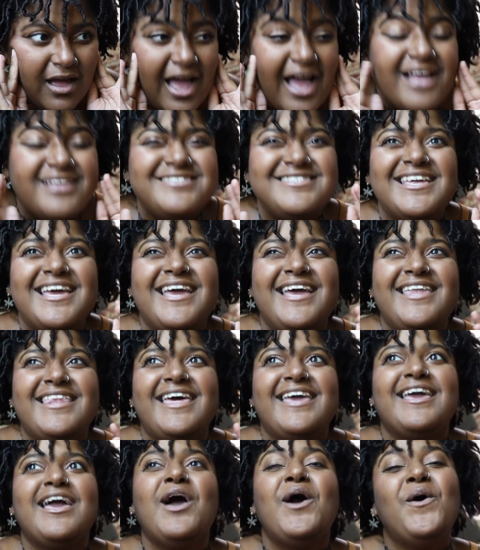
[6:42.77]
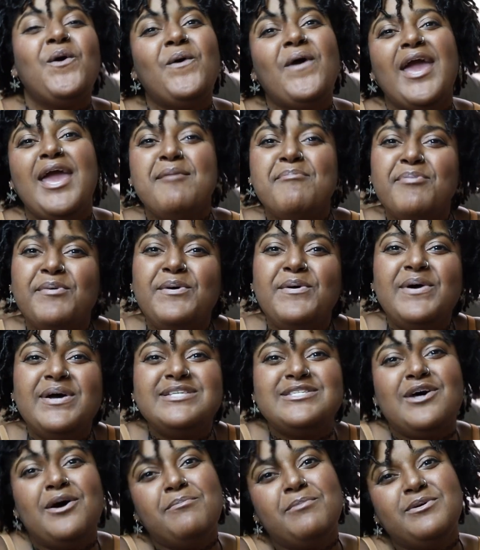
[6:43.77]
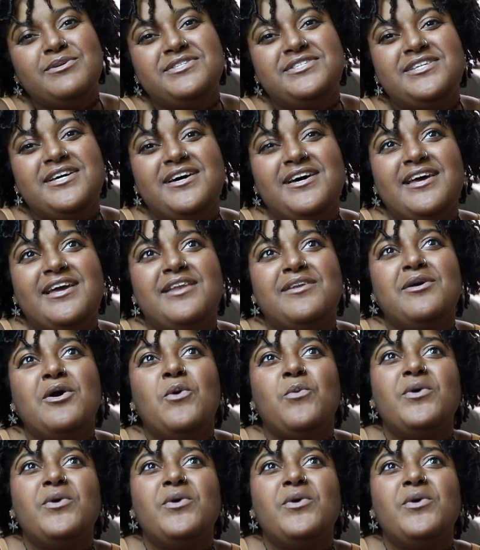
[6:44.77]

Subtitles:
I say like, oh, April is almost done,